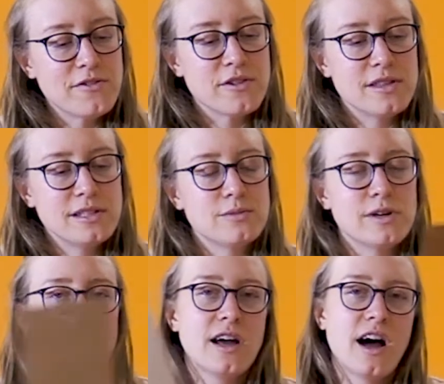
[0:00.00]
for this
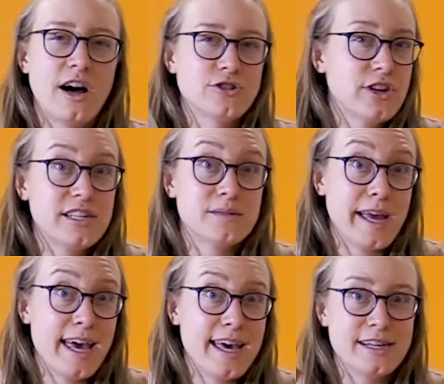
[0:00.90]
one, I'll trace my
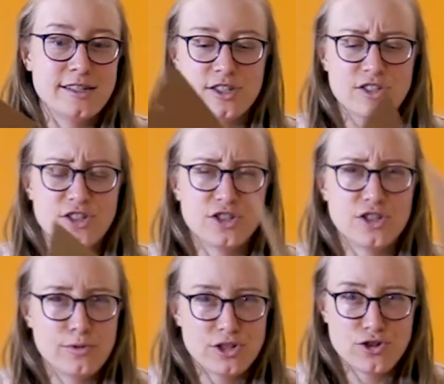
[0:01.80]
hand just to show
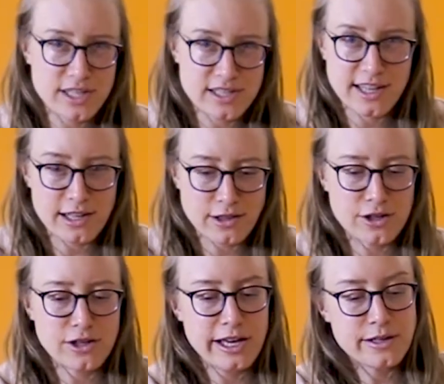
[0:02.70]
what tracing can
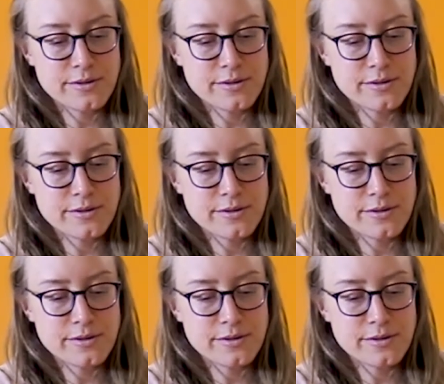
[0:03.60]
look like.